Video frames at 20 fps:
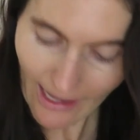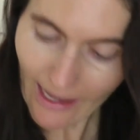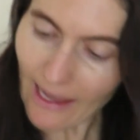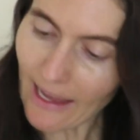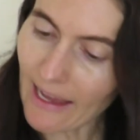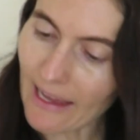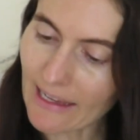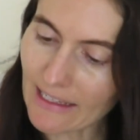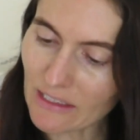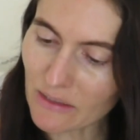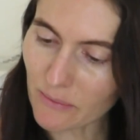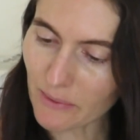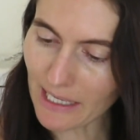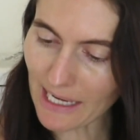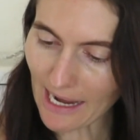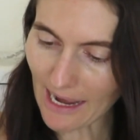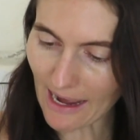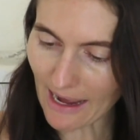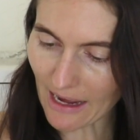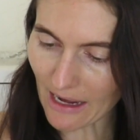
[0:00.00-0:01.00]
and we
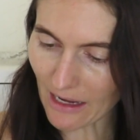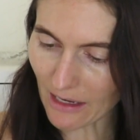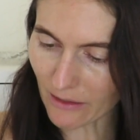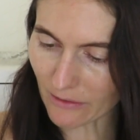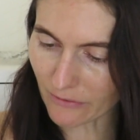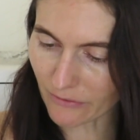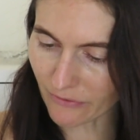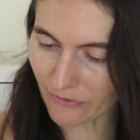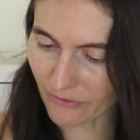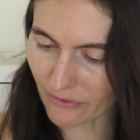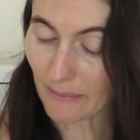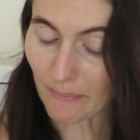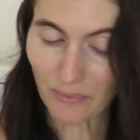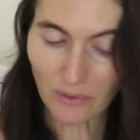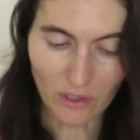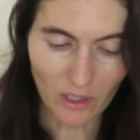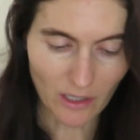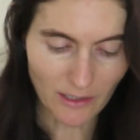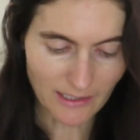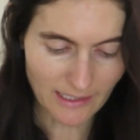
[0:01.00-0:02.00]
have
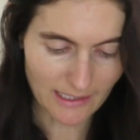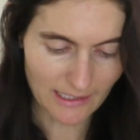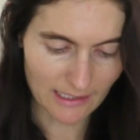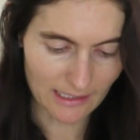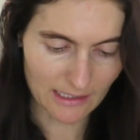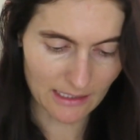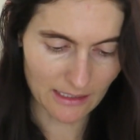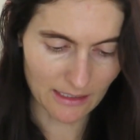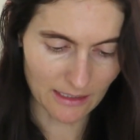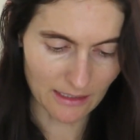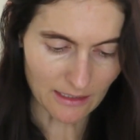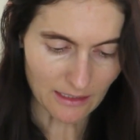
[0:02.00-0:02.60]
lip gloss,